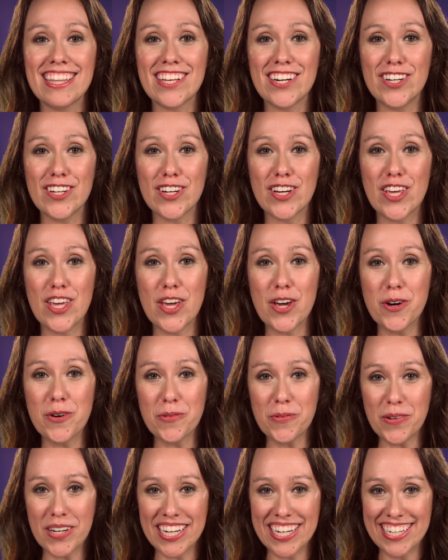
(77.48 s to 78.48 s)
little
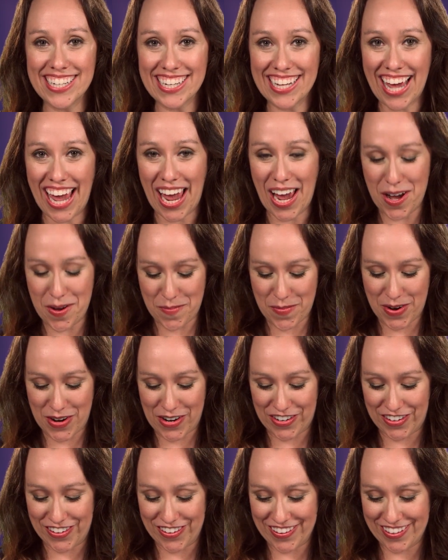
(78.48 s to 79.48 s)
cute wooden
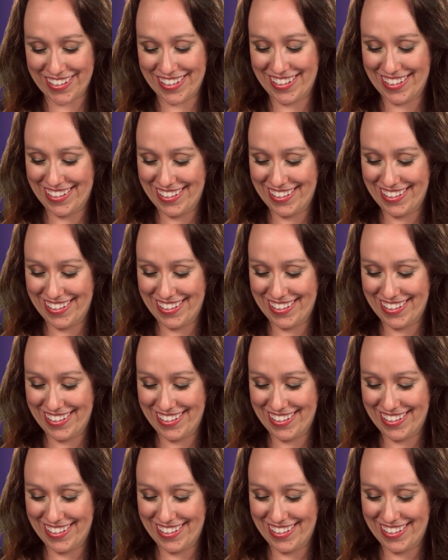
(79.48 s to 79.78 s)
camel.